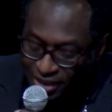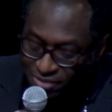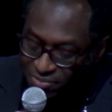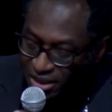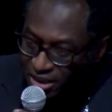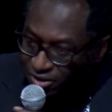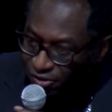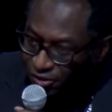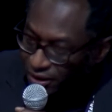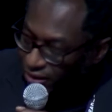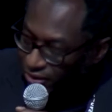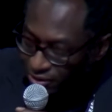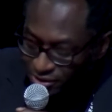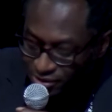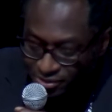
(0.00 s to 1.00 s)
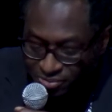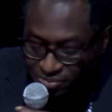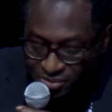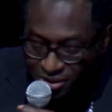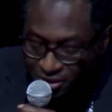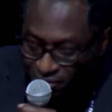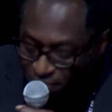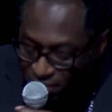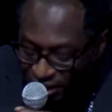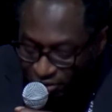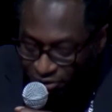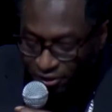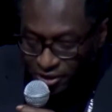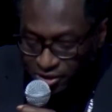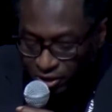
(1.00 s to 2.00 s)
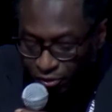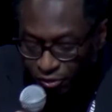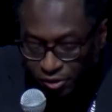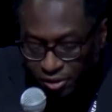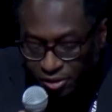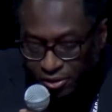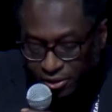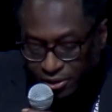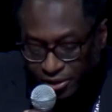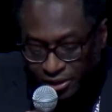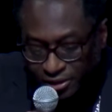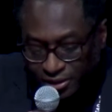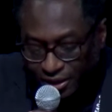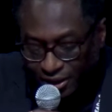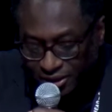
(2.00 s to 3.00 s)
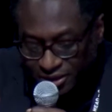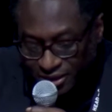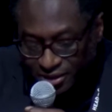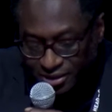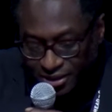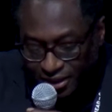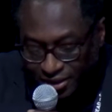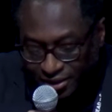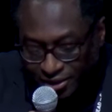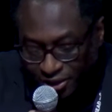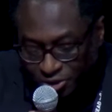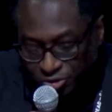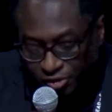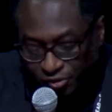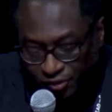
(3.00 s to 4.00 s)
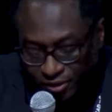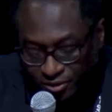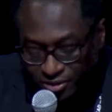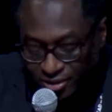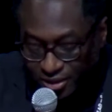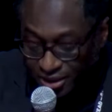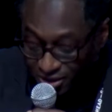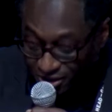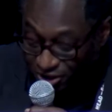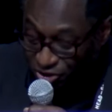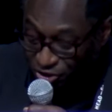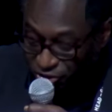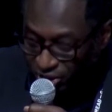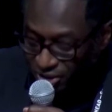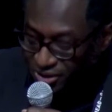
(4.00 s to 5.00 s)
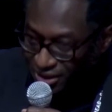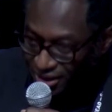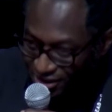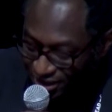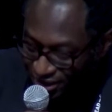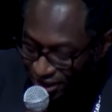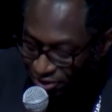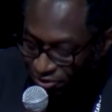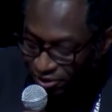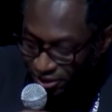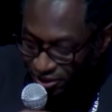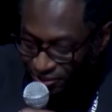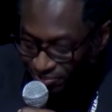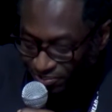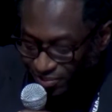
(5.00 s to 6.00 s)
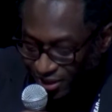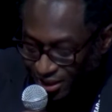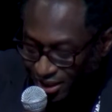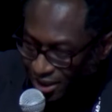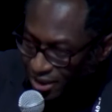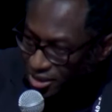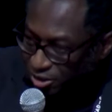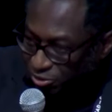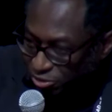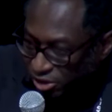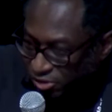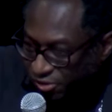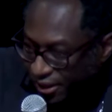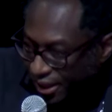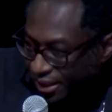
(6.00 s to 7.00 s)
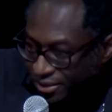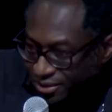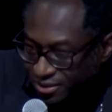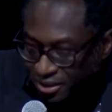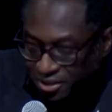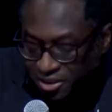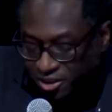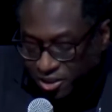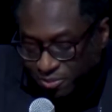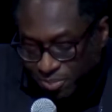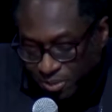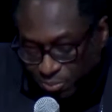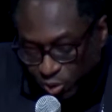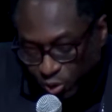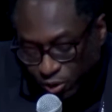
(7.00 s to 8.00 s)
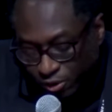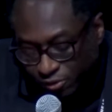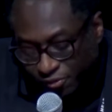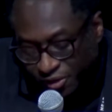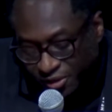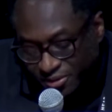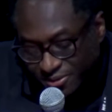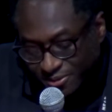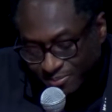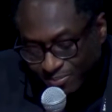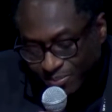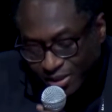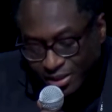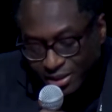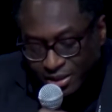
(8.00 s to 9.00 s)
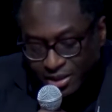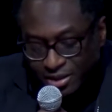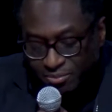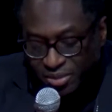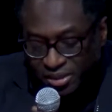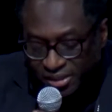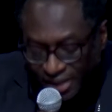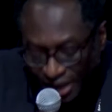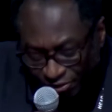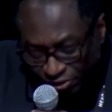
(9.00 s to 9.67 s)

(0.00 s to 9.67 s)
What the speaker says: In many fields, many philosophical and artistic and literary fields, this distrust is a given. It's a reflex. Nothing could be more obvious. But in